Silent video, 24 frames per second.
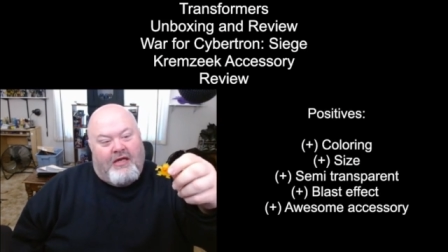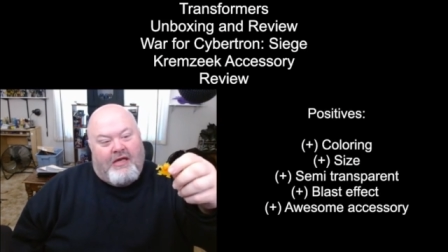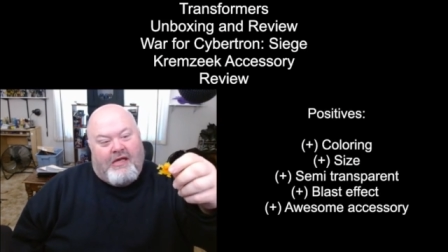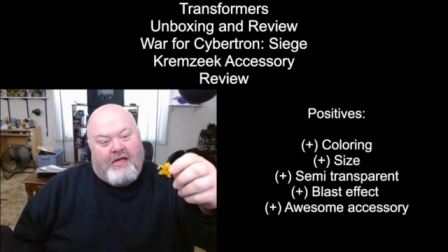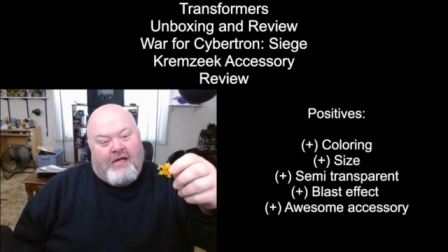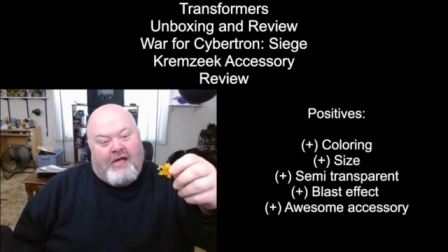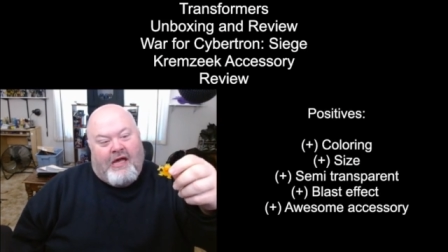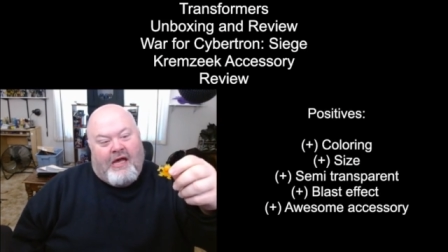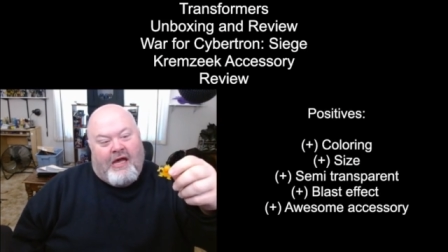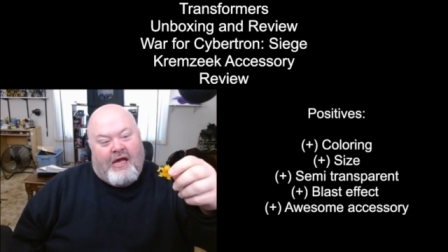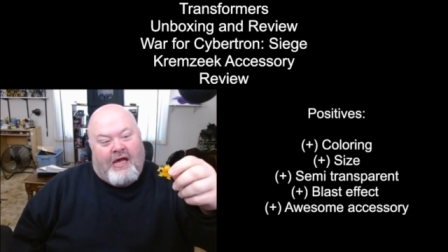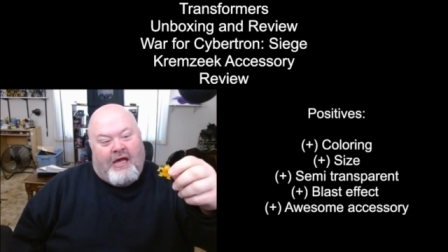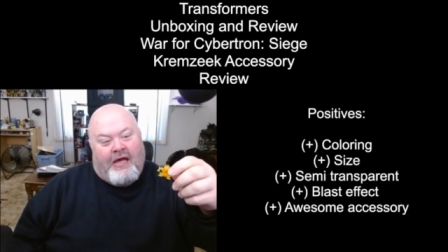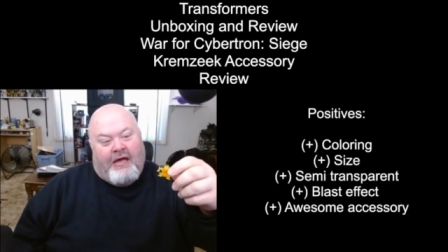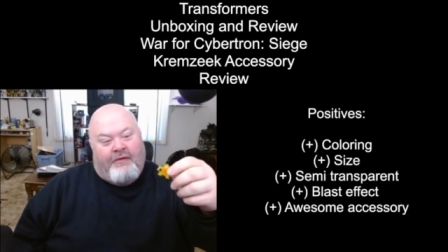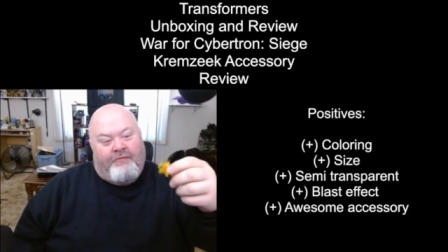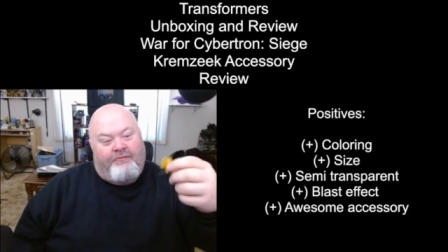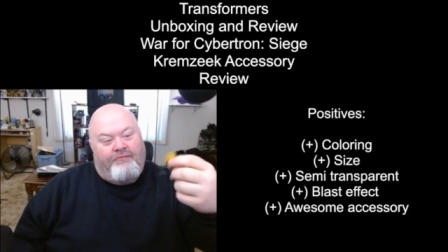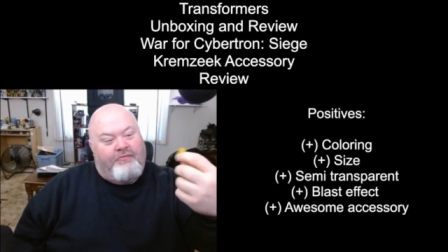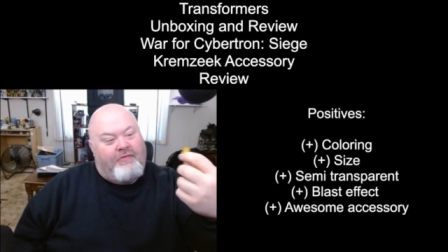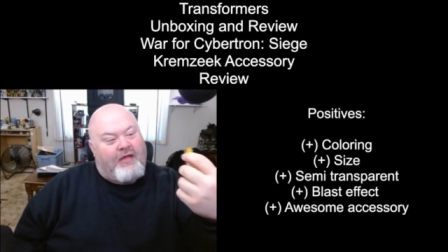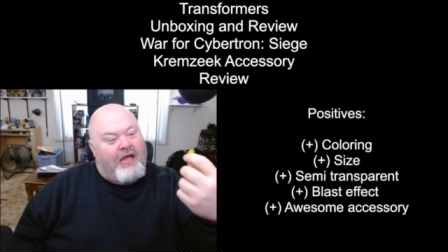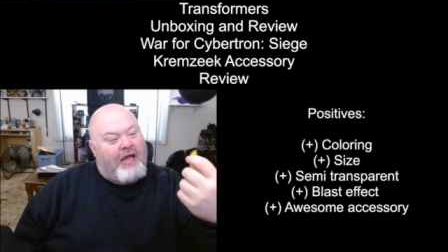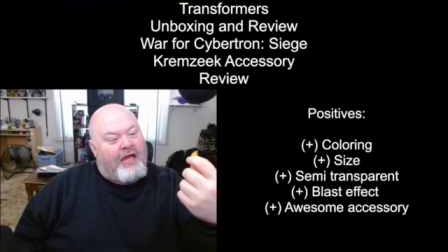Uh,
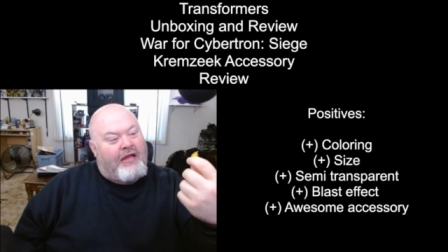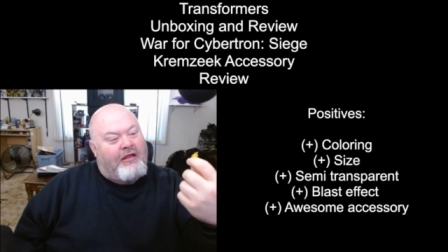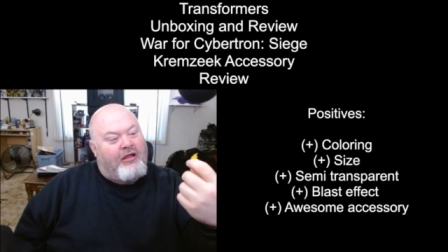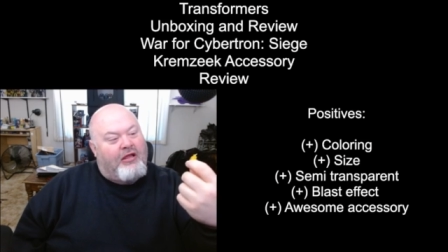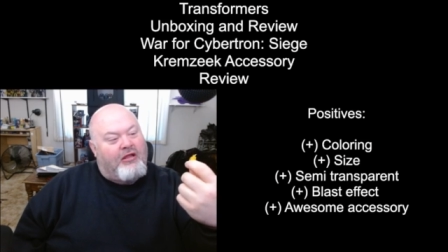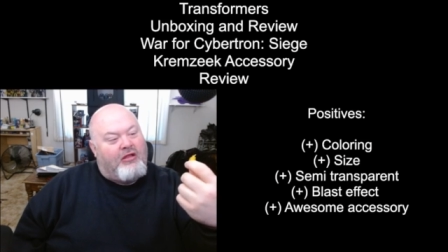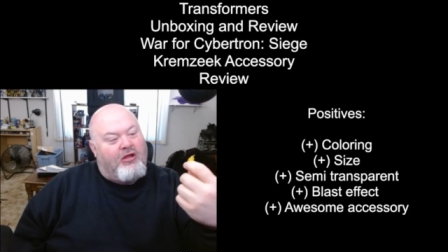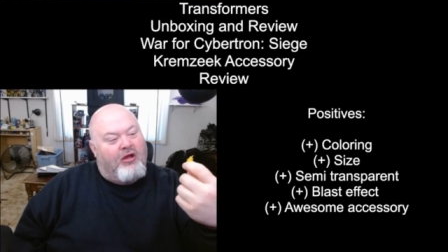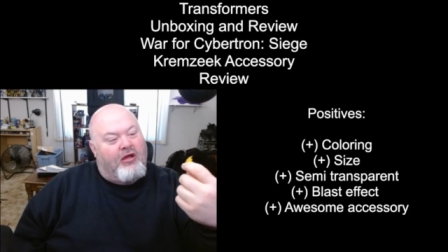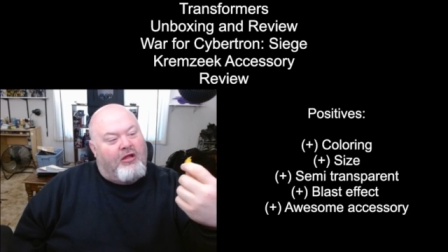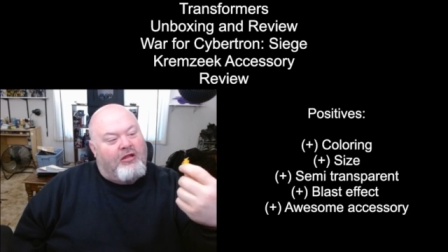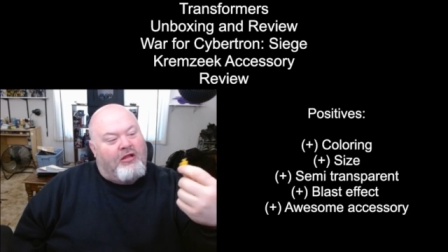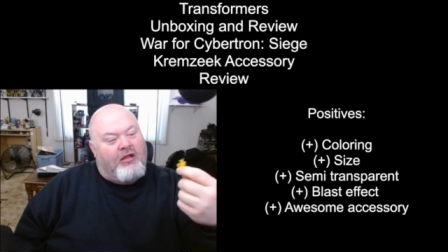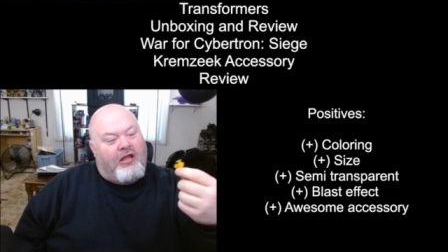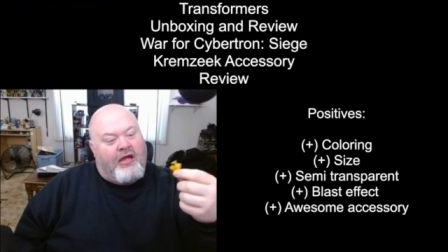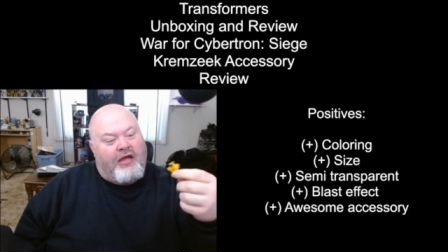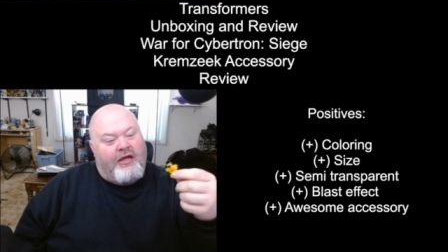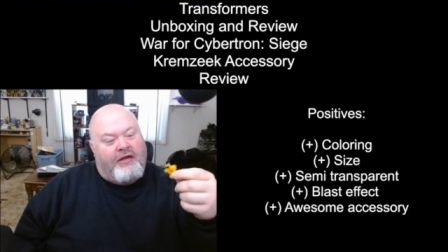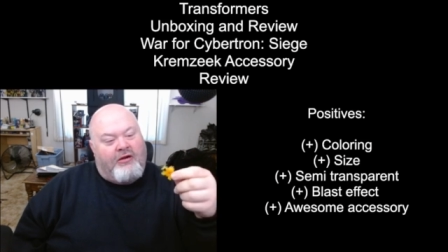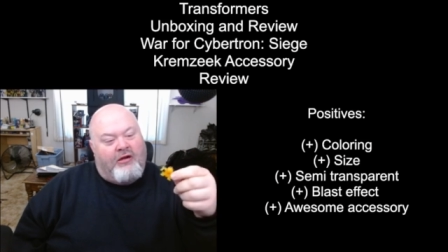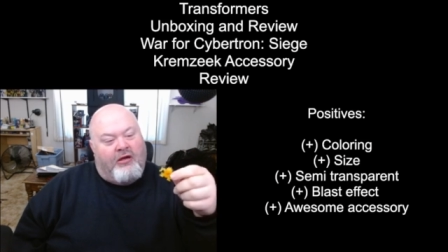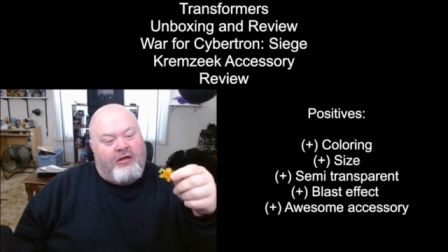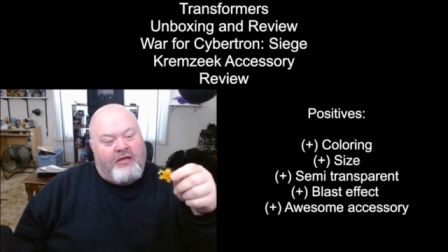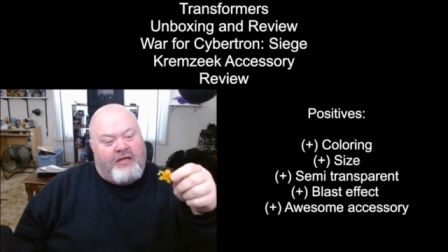I looked
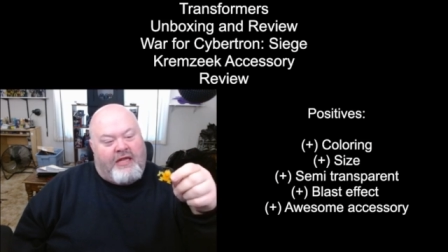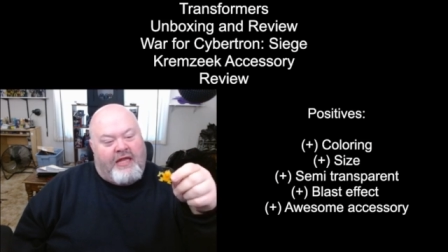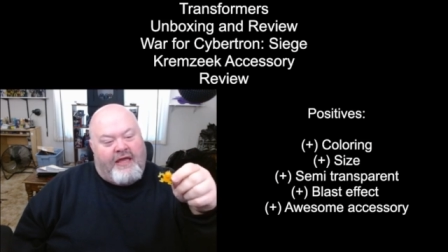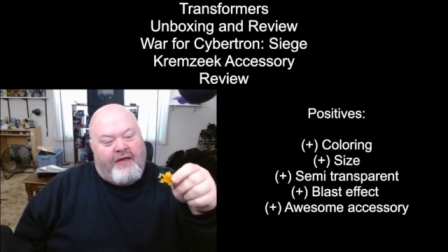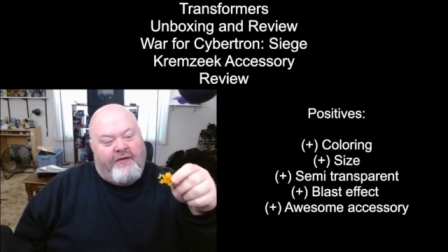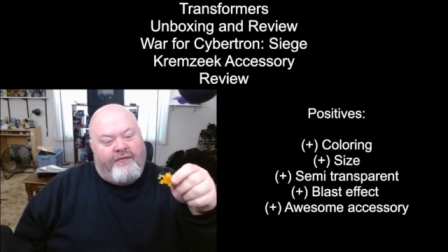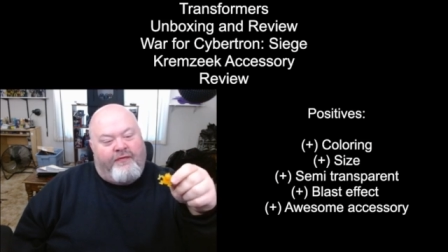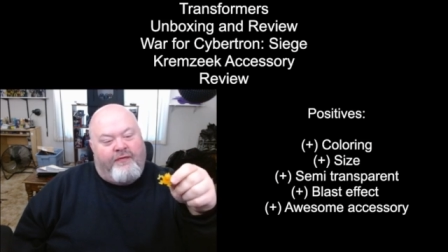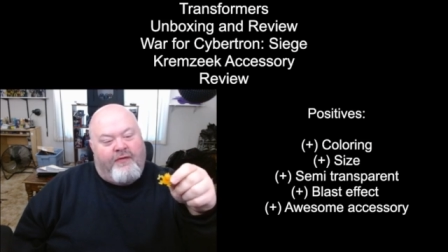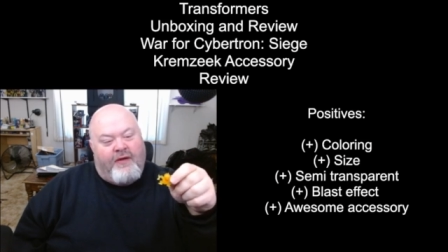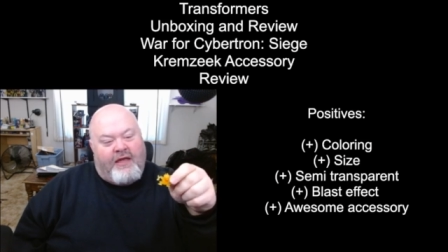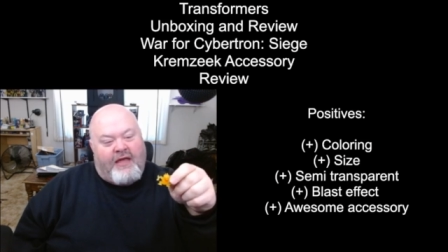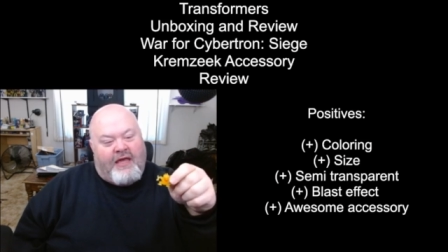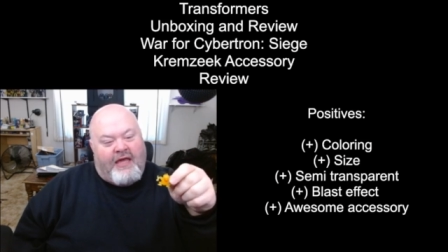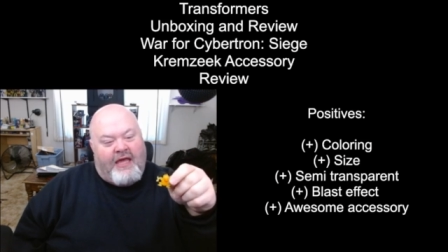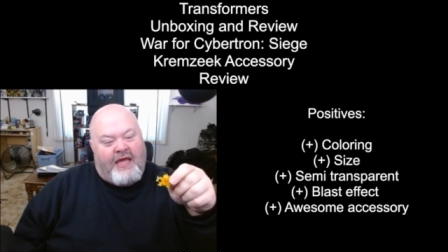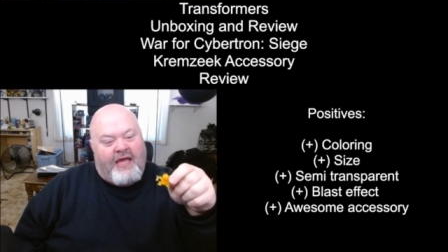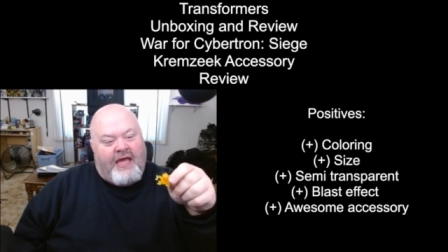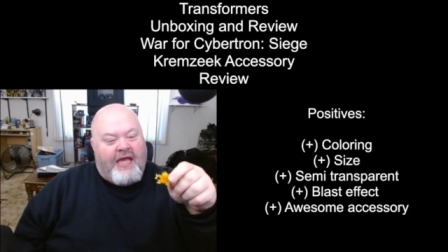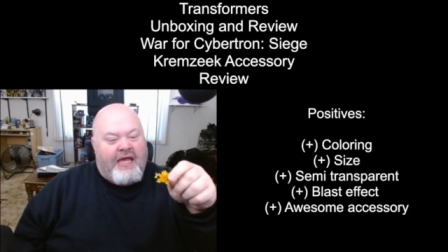online on TF Wiki,